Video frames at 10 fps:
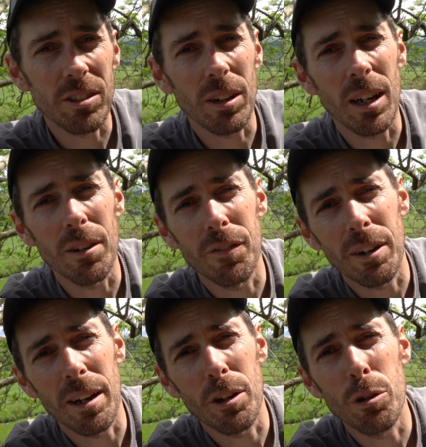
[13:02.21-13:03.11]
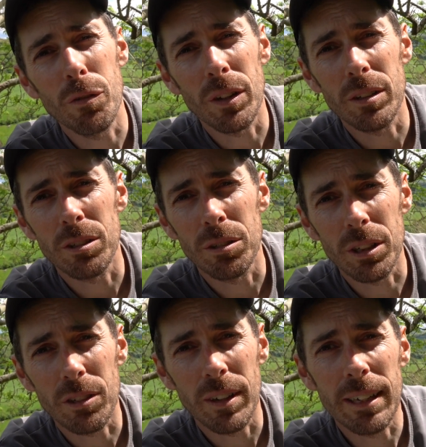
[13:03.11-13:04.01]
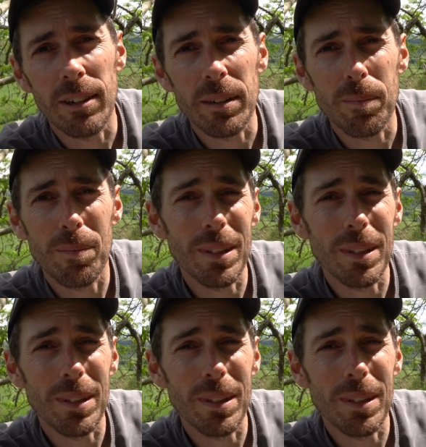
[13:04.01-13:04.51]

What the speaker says: so I kind of feel like hoofing through on the gree-gree